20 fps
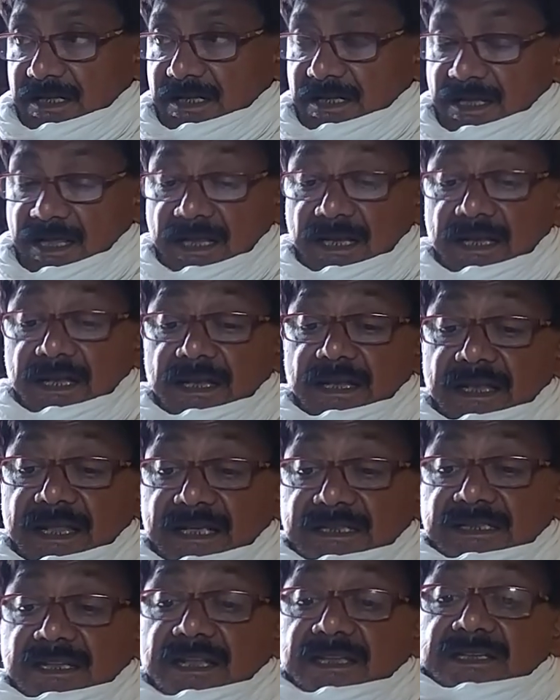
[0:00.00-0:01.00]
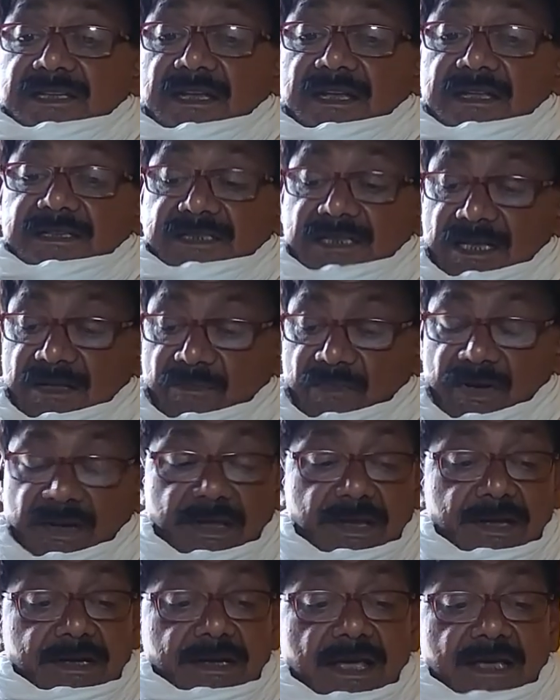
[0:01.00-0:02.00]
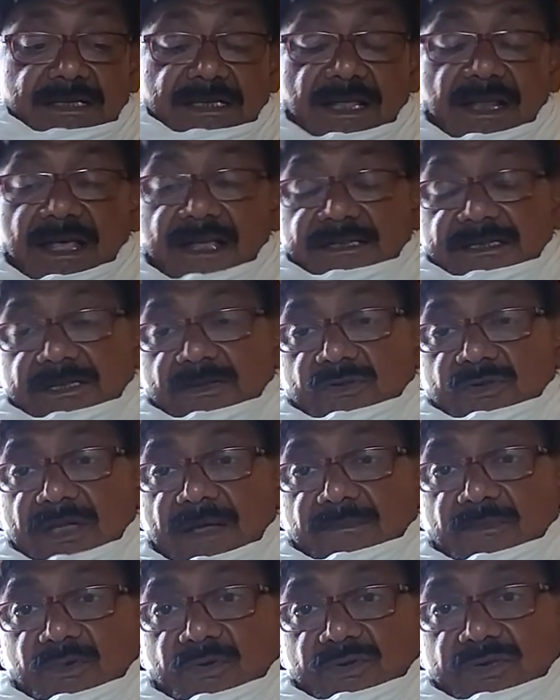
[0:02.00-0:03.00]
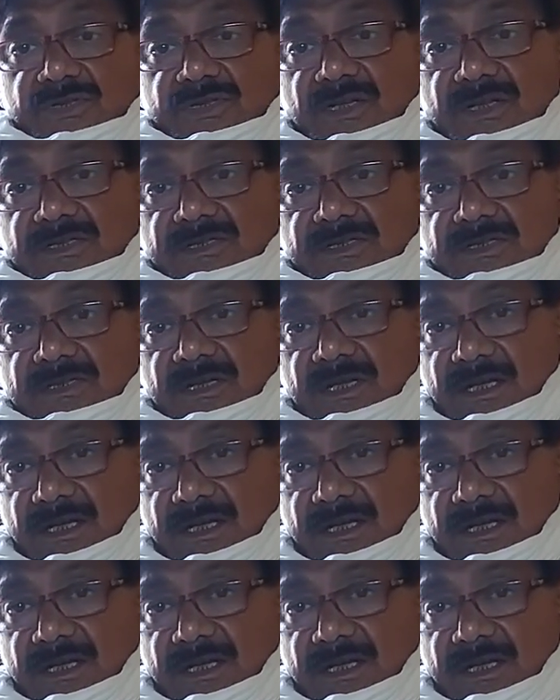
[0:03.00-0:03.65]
the next lesson, lesson number 8, I shall ask you some questions.